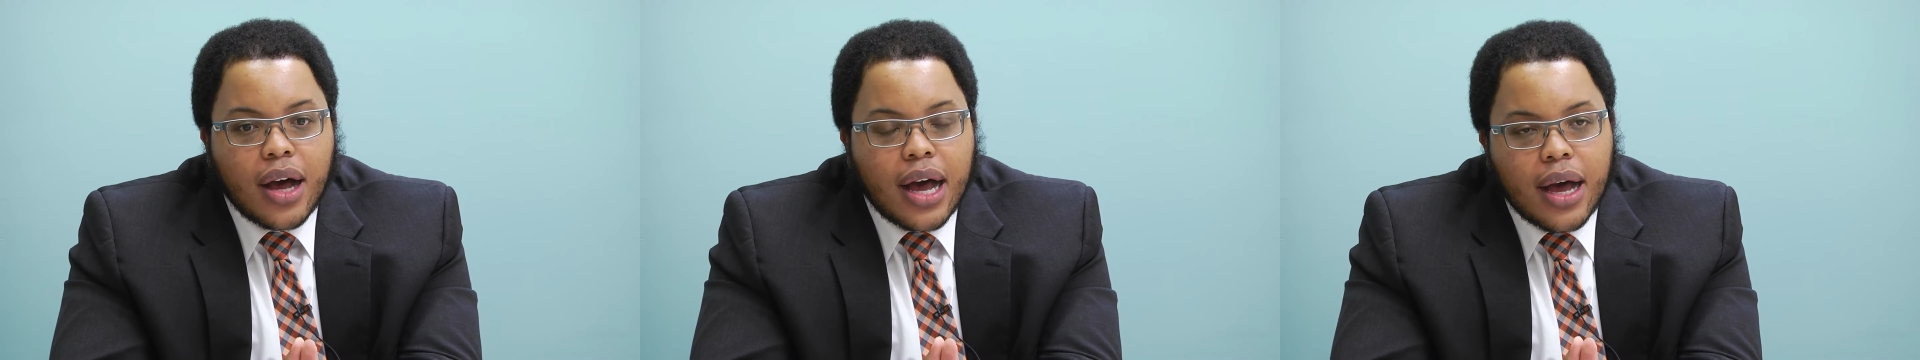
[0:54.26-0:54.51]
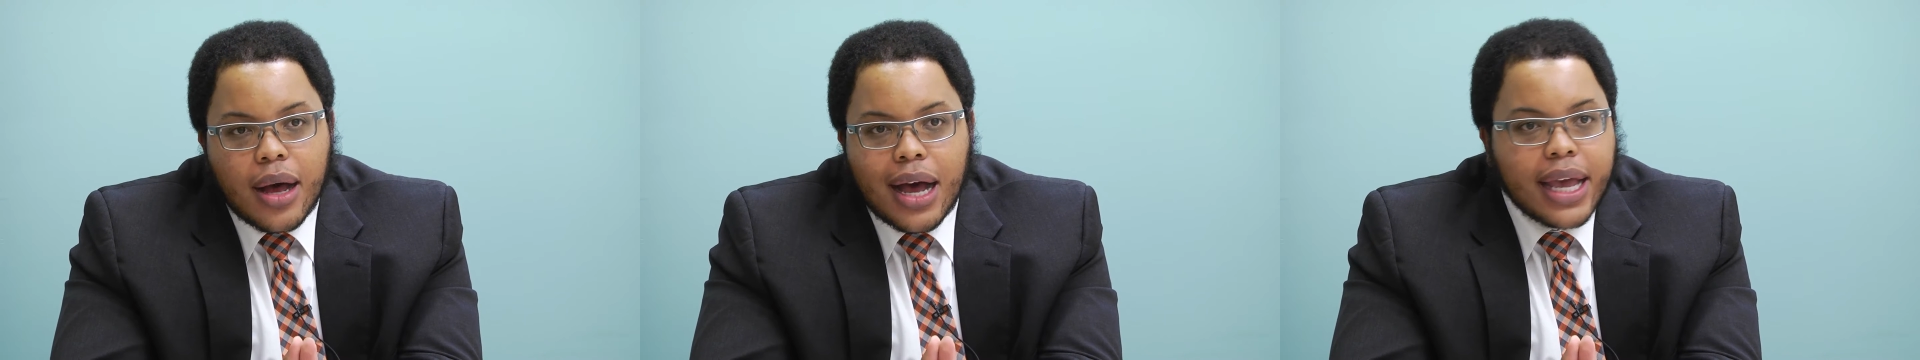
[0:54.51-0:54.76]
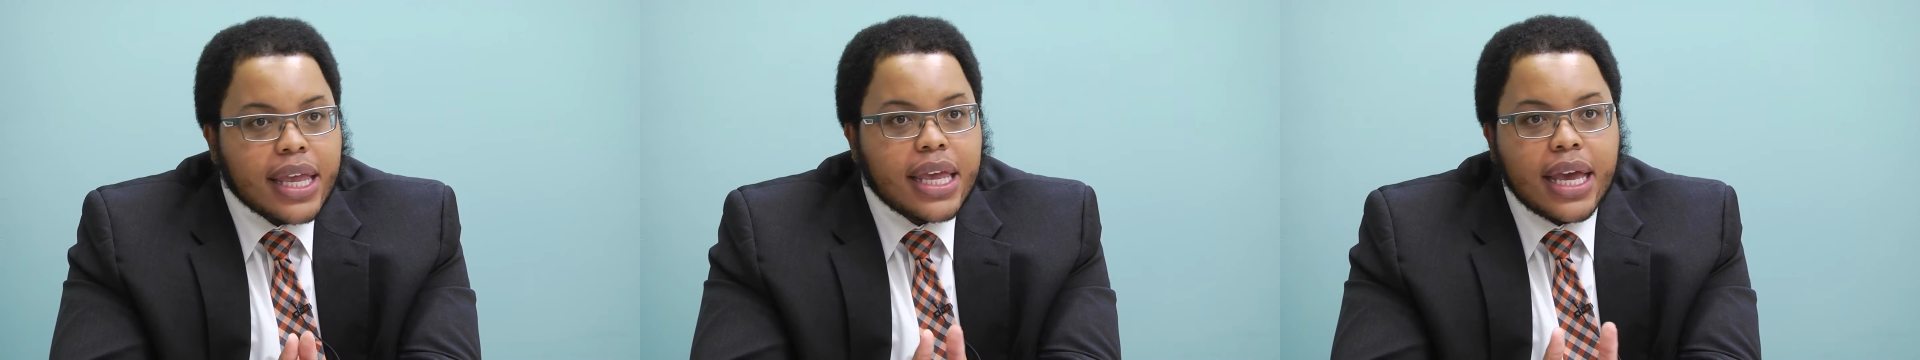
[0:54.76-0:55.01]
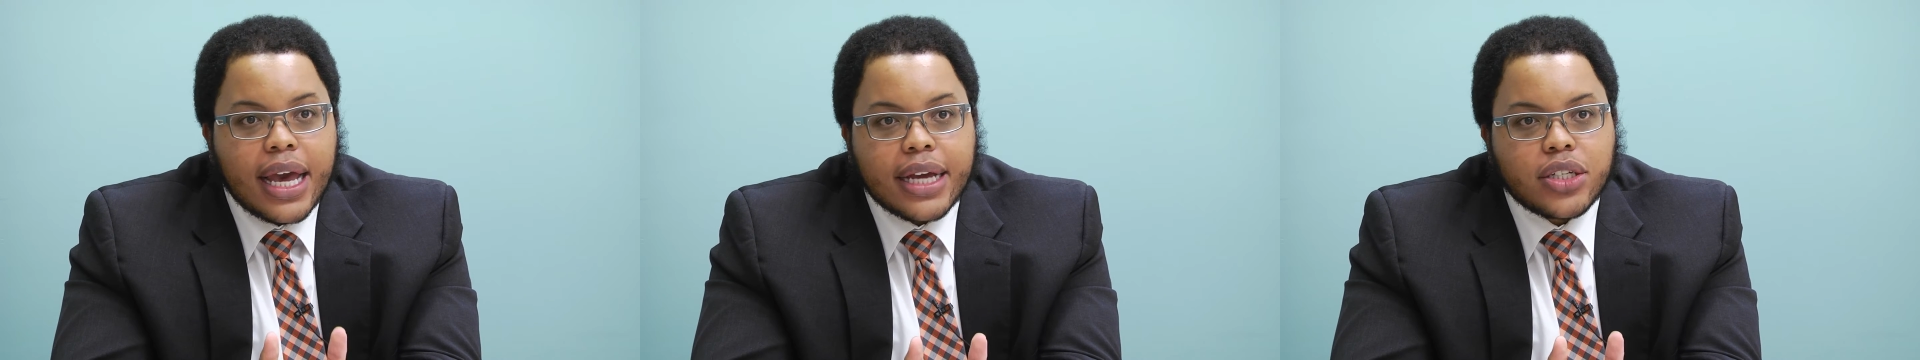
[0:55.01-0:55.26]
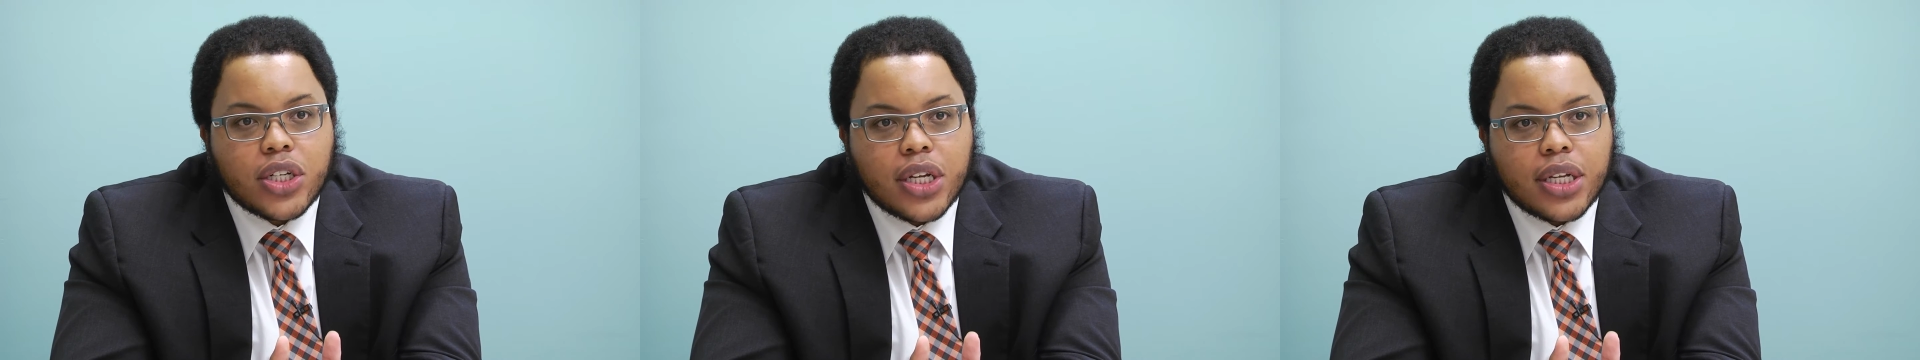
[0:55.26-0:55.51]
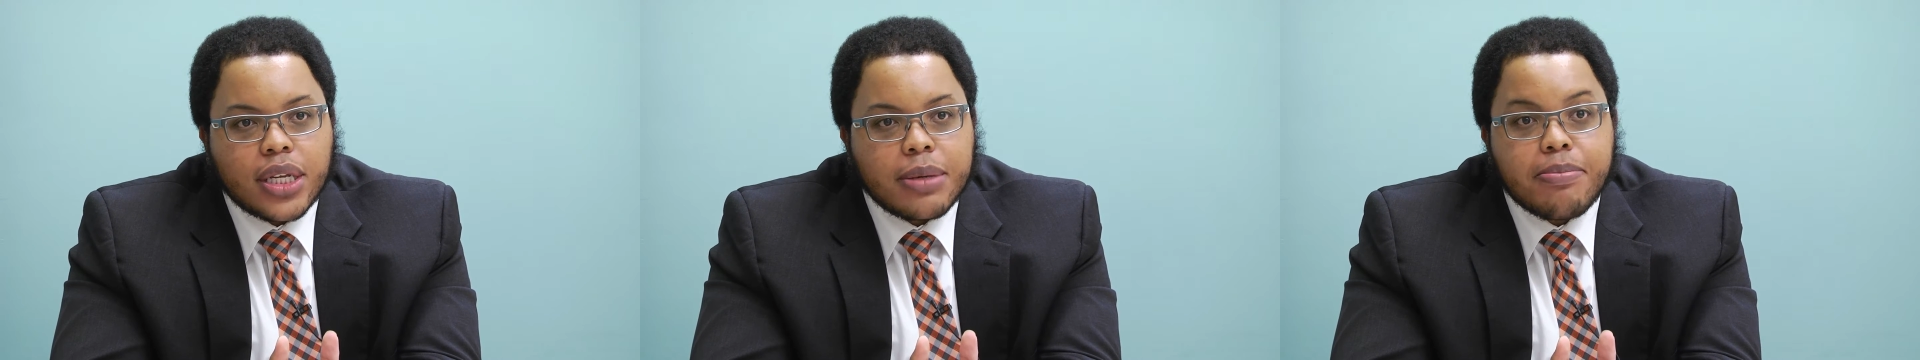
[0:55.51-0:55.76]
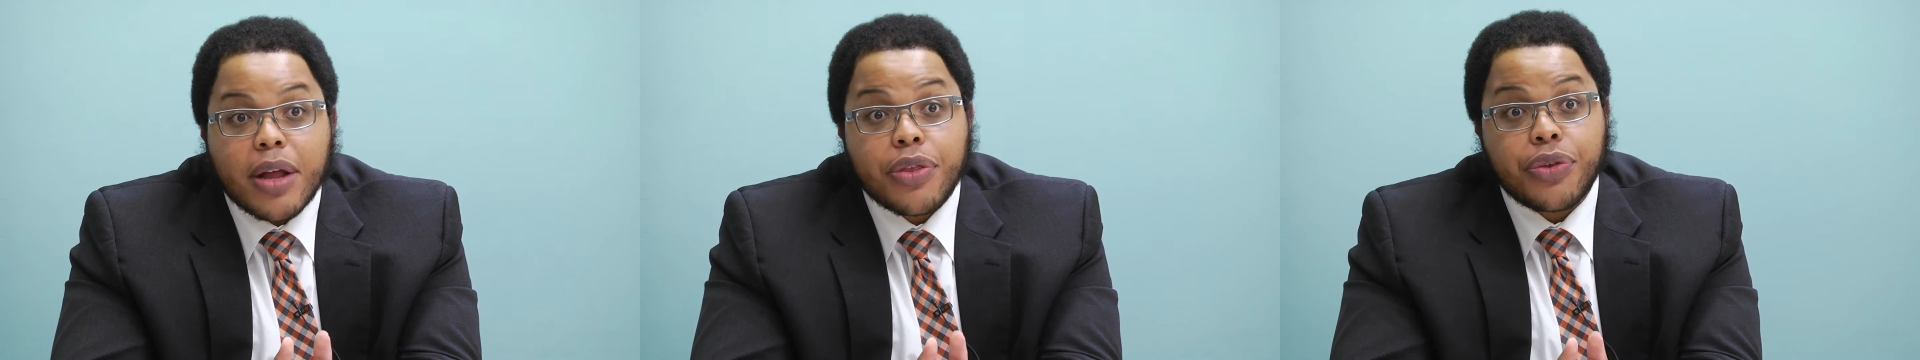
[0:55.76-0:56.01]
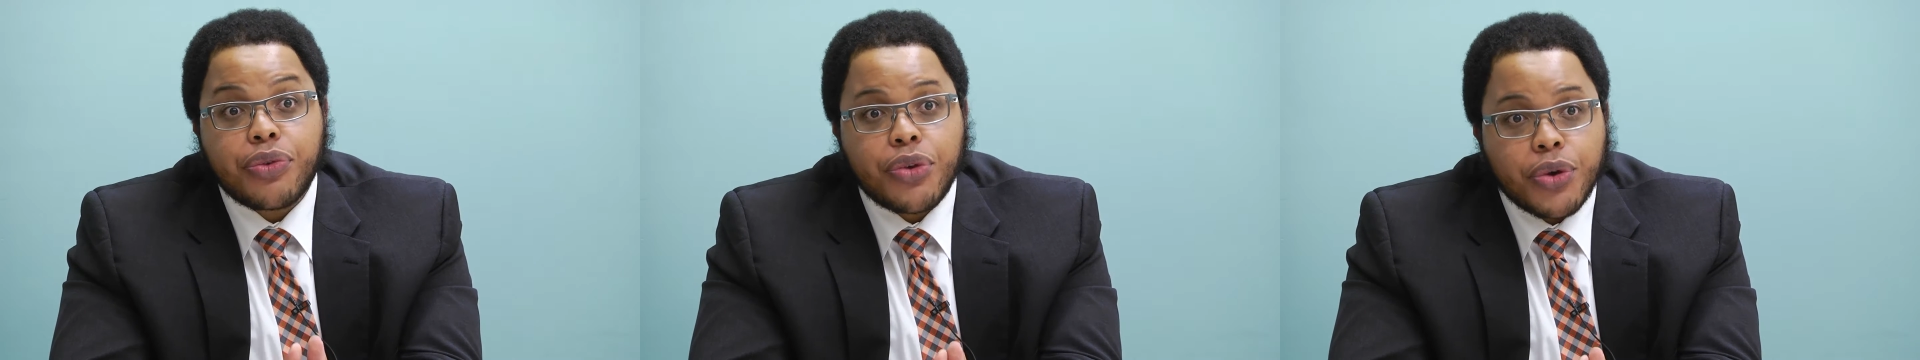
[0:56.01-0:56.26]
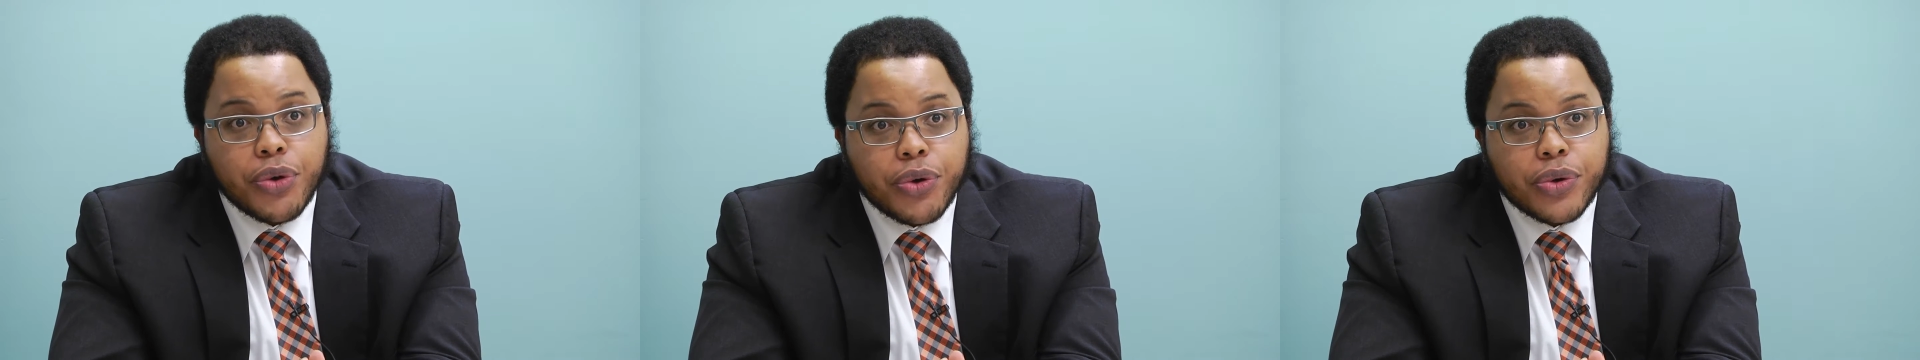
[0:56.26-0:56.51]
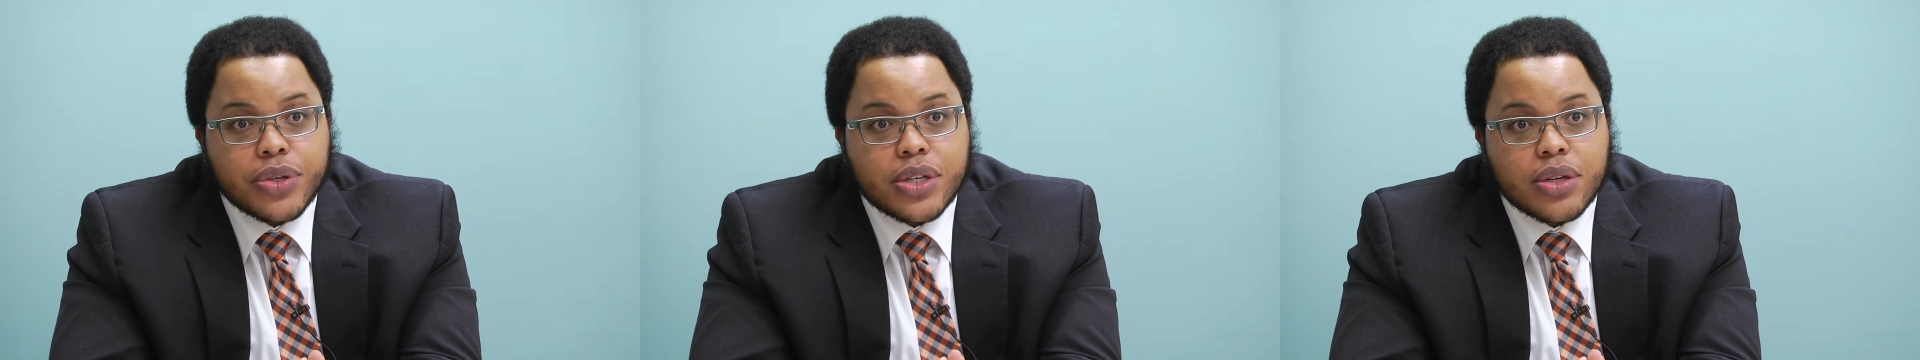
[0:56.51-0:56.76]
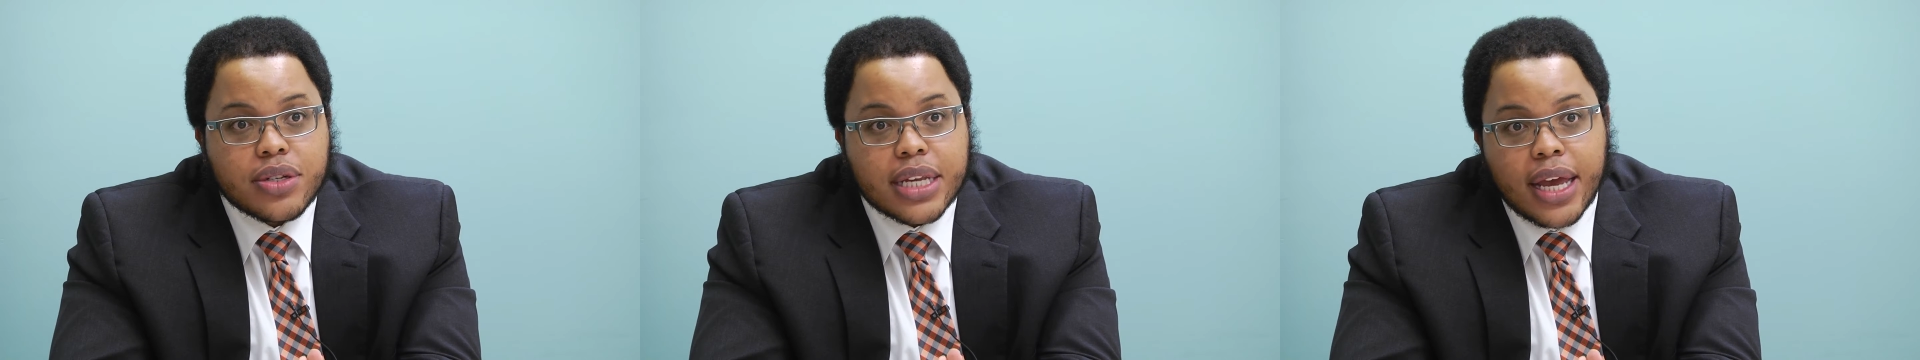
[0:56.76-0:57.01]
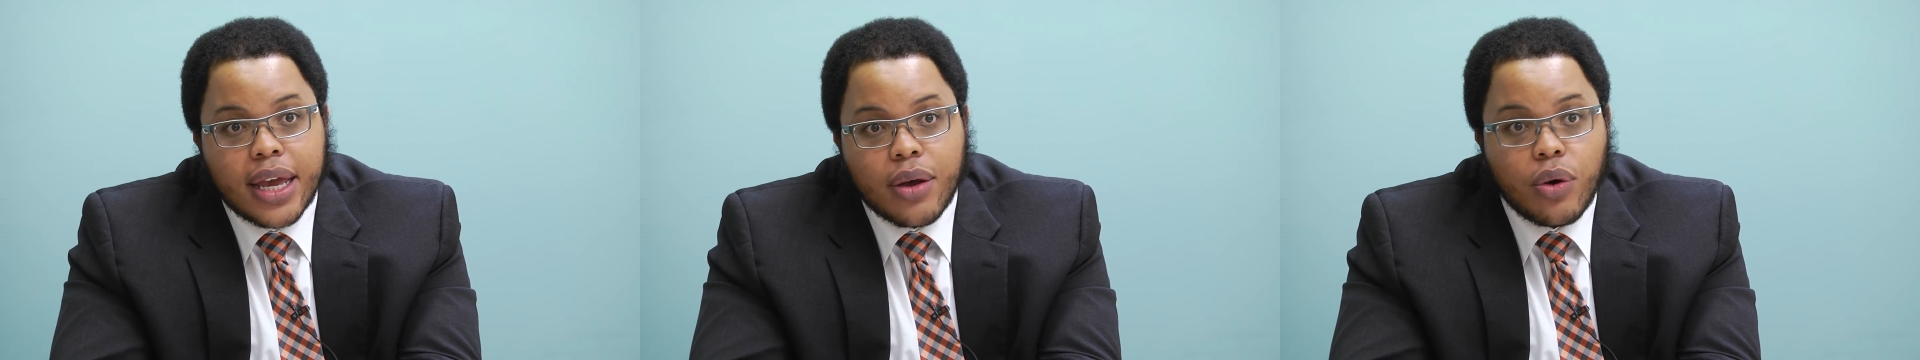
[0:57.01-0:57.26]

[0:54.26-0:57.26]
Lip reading: I can't in month 2 say,